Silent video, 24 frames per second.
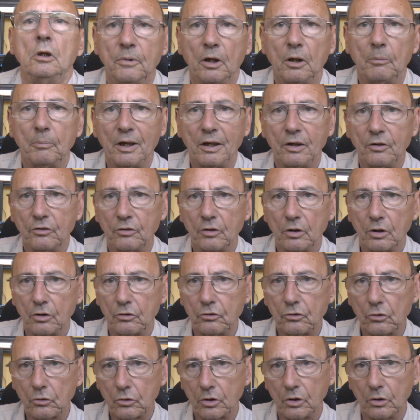I mean a
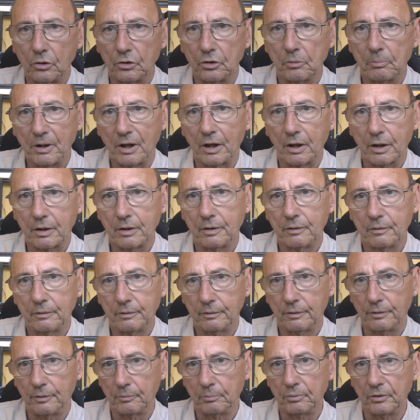socket on the back
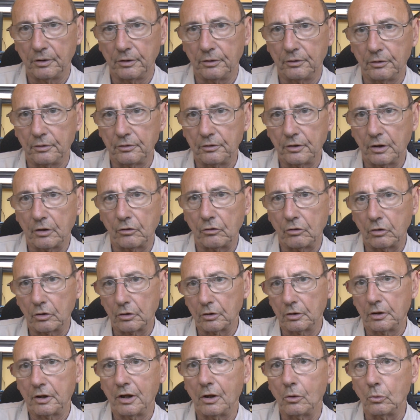of the printer, it takes
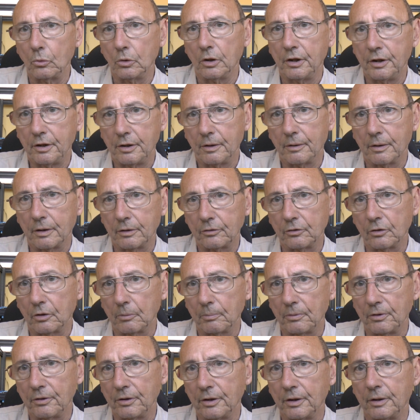like a kettle lead, that
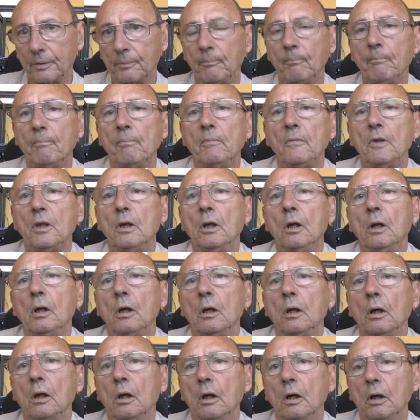type of thing.
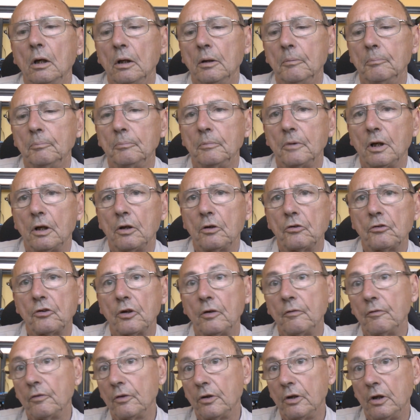Um, and the
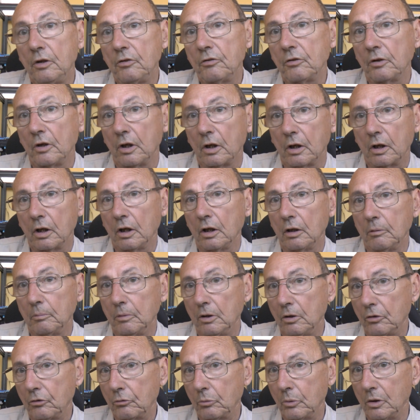same for the Ethernet
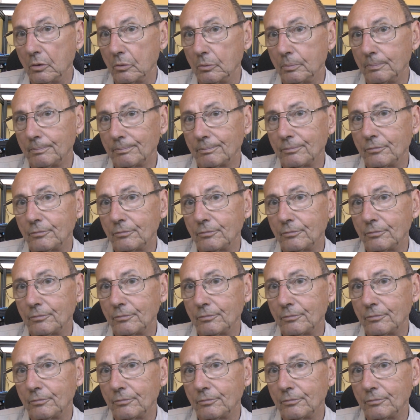cable as well.